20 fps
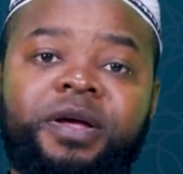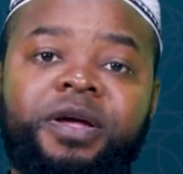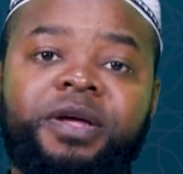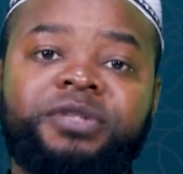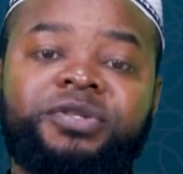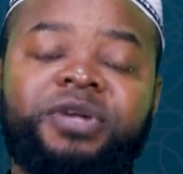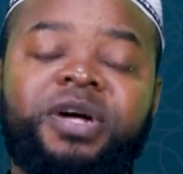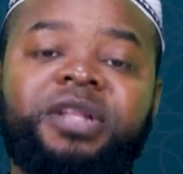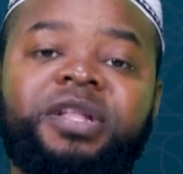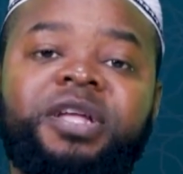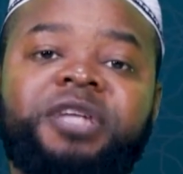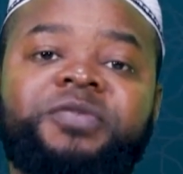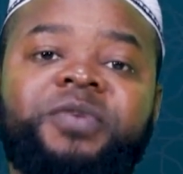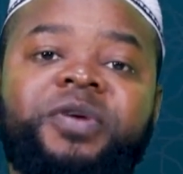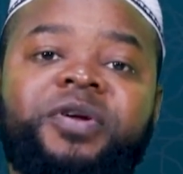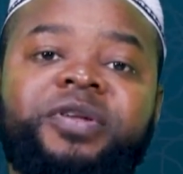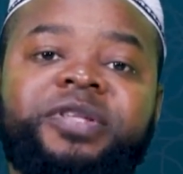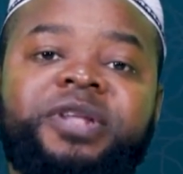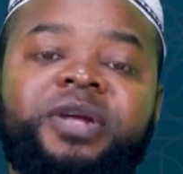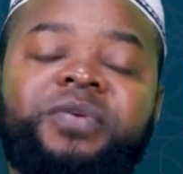so Allah
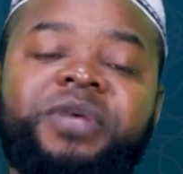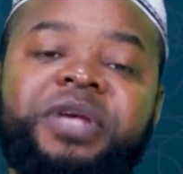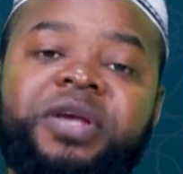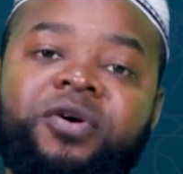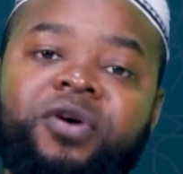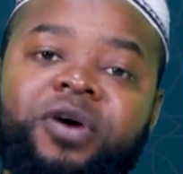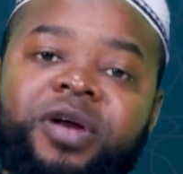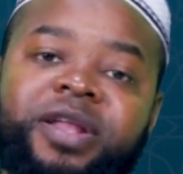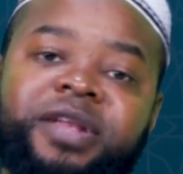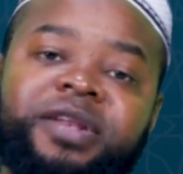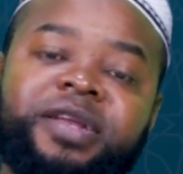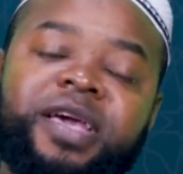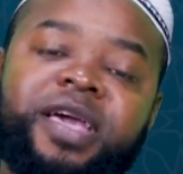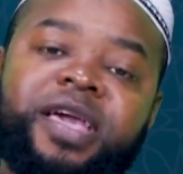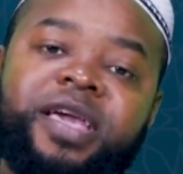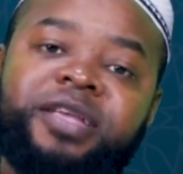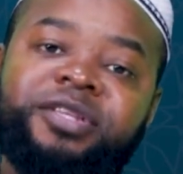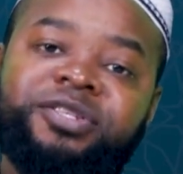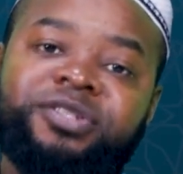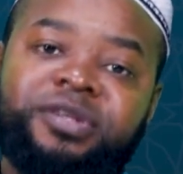subhanahu wa ta'ala will call an
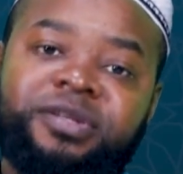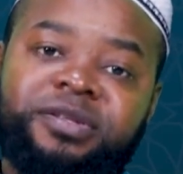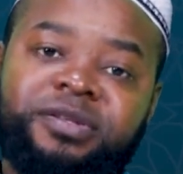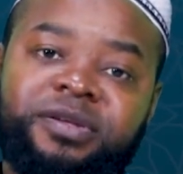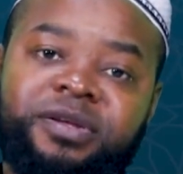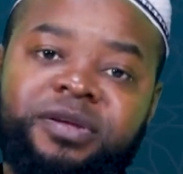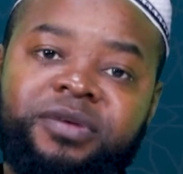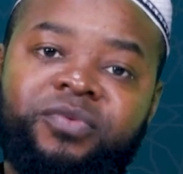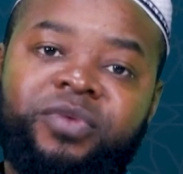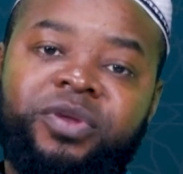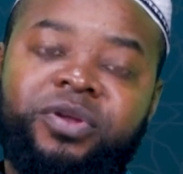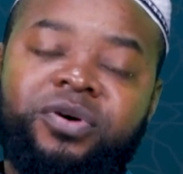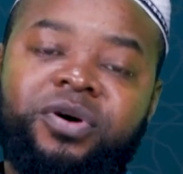angel to